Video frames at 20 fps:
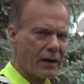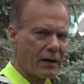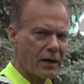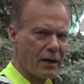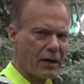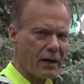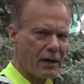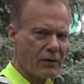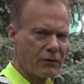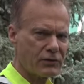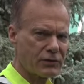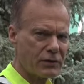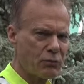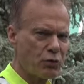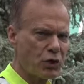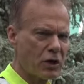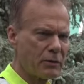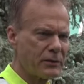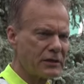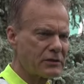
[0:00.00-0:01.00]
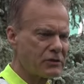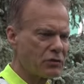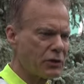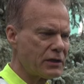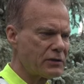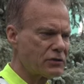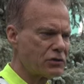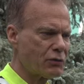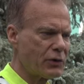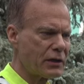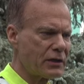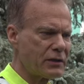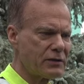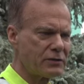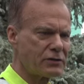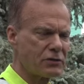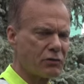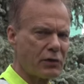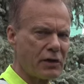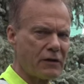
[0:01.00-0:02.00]
somewhere between 20
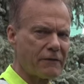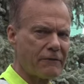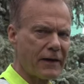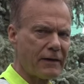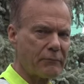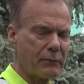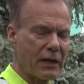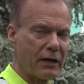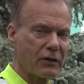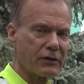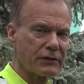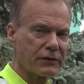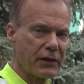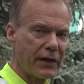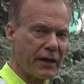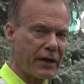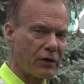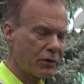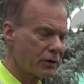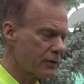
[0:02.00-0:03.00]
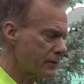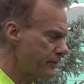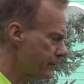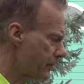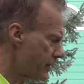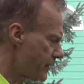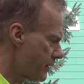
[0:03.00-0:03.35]
and 25 miles an hour,